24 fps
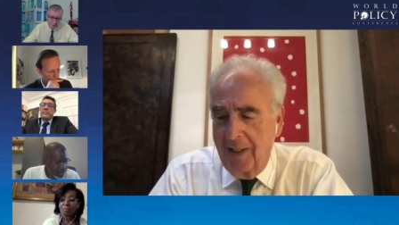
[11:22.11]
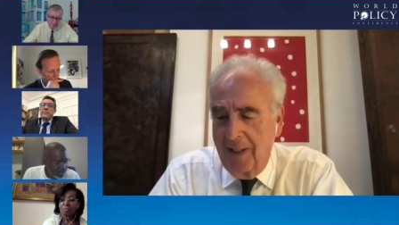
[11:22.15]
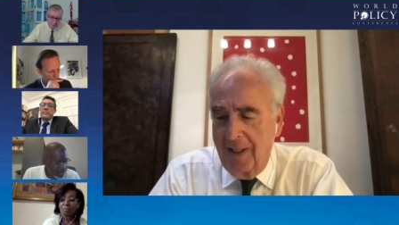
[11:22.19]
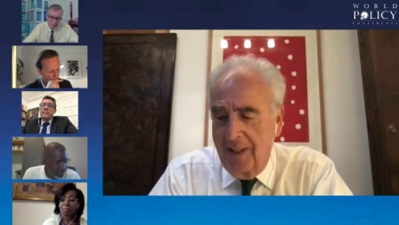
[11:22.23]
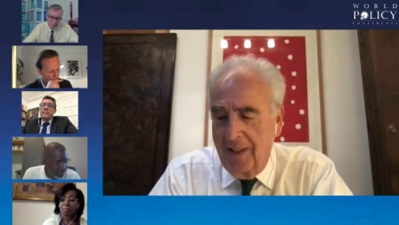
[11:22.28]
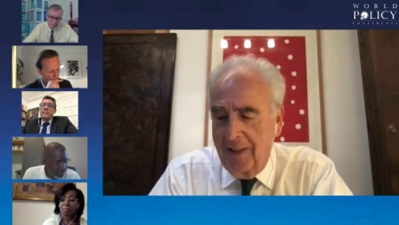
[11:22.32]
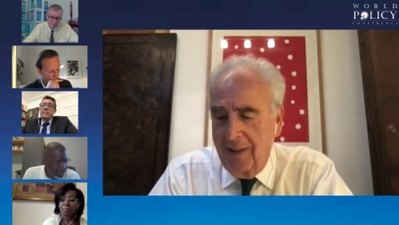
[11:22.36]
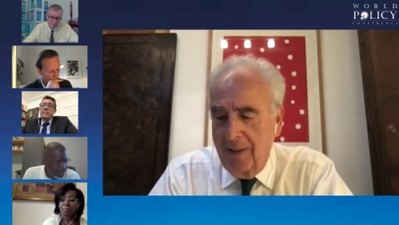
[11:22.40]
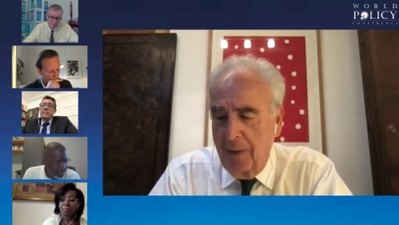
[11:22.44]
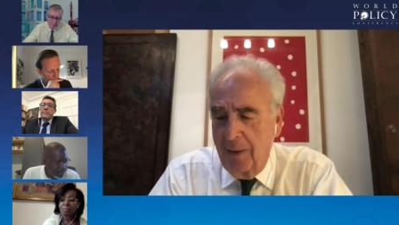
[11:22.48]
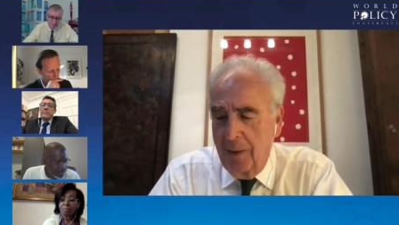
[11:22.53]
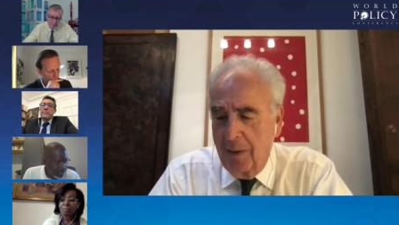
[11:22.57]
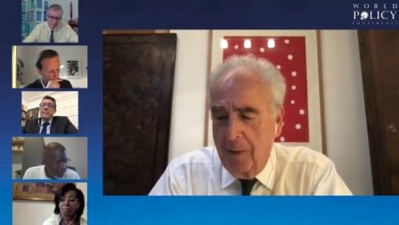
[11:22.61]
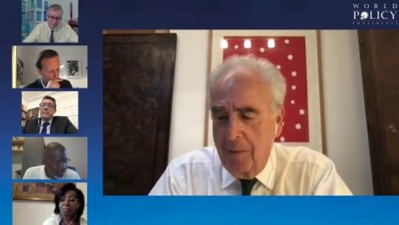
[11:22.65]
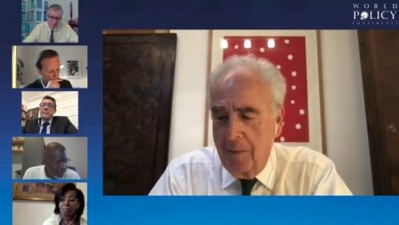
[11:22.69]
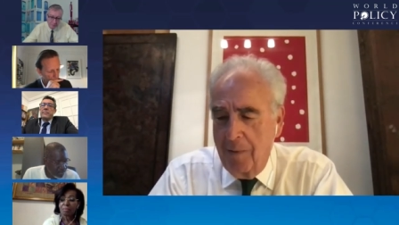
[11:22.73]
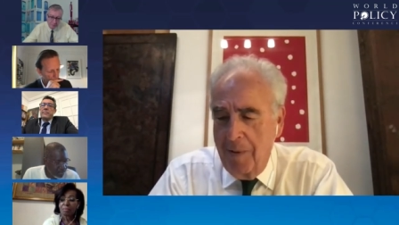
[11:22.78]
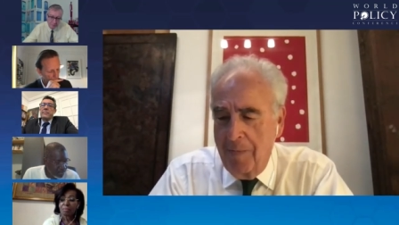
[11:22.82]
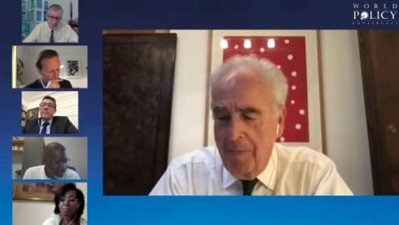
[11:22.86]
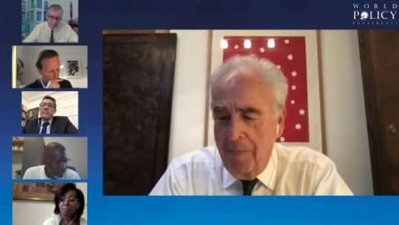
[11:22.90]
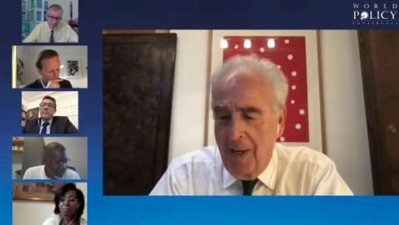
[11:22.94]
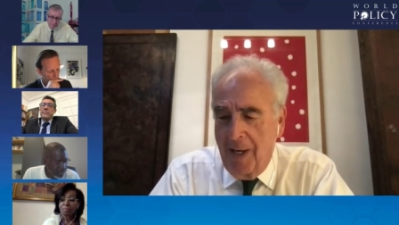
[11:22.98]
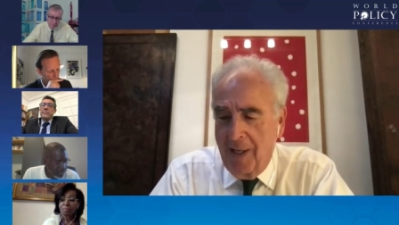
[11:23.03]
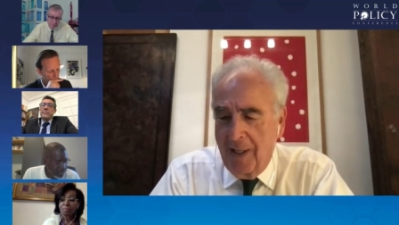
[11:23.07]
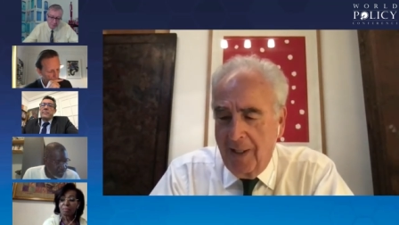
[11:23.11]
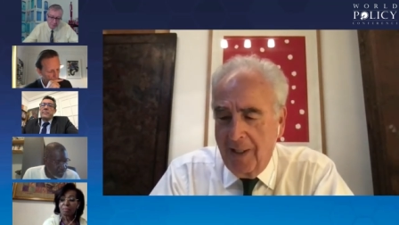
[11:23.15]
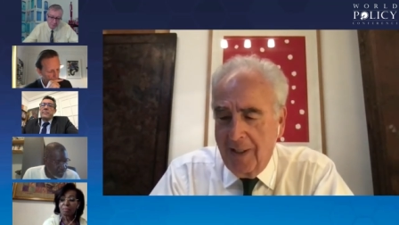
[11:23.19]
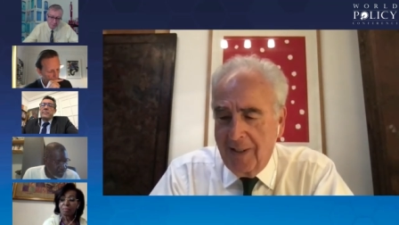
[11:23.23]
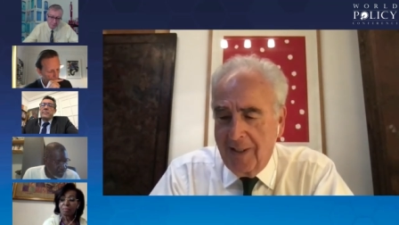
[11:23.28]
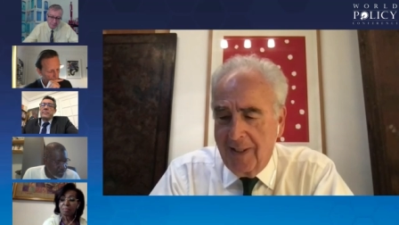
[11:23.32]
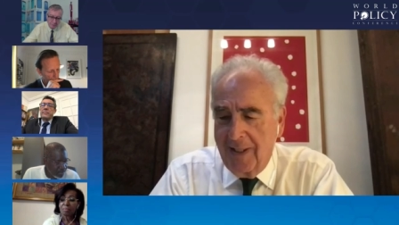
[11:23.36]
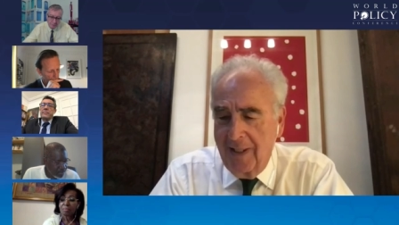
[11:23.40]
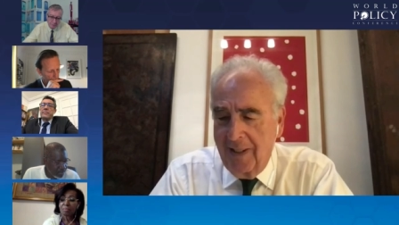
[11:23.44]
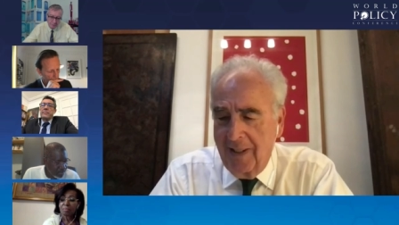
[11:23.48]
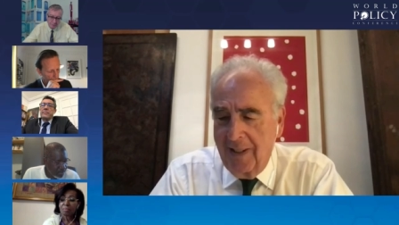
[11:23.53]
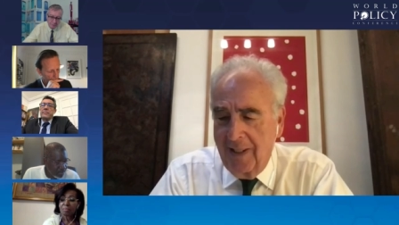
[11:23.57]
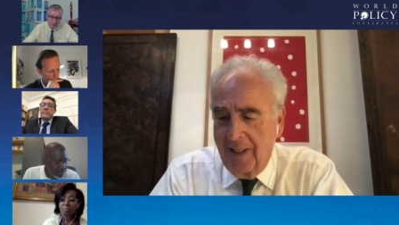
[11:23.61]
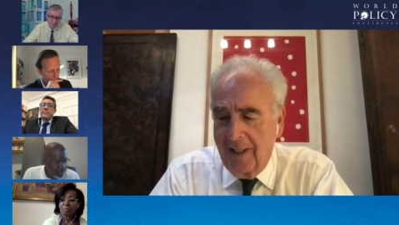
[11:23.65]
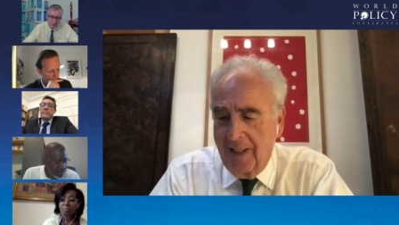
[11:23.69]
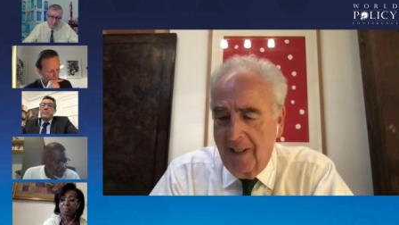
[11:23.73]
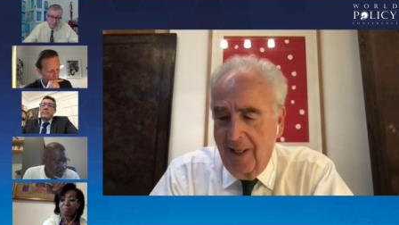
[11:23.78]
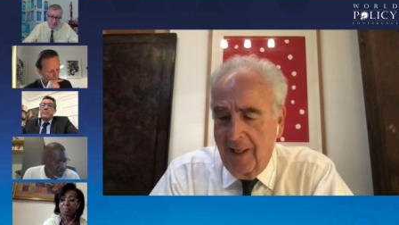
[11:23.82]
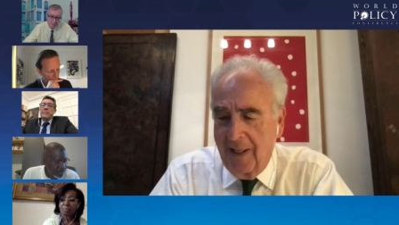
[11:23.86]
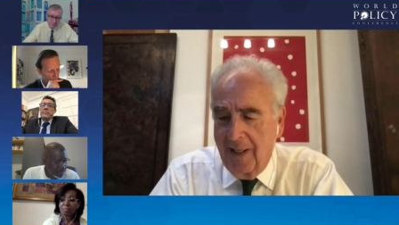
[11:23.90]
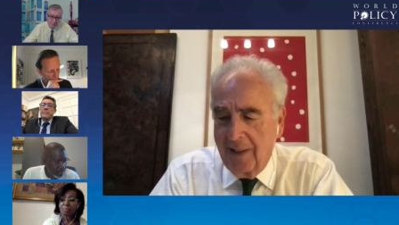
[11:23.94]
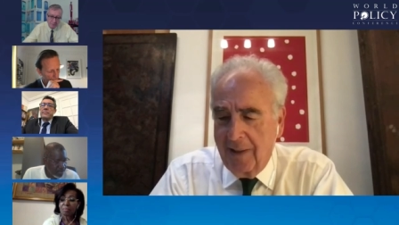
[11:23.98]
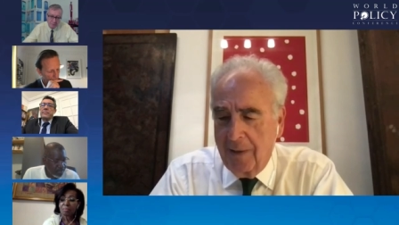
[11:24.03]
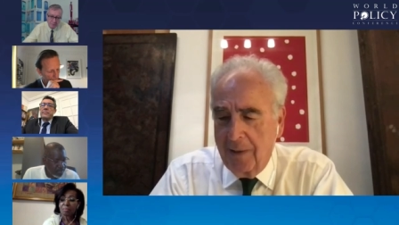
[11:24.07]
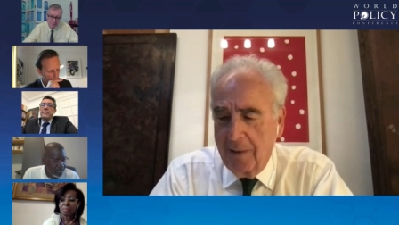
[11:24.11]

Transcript: in your remarks, and I'd like